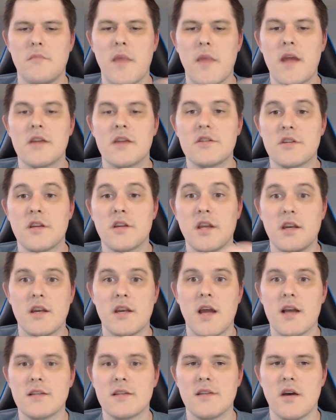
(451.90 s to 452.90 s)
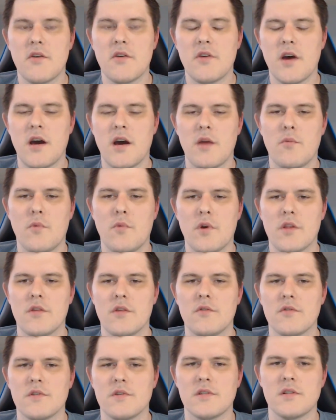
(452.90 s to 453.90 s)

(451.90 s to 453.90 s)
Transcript: to get a knockdown on one of those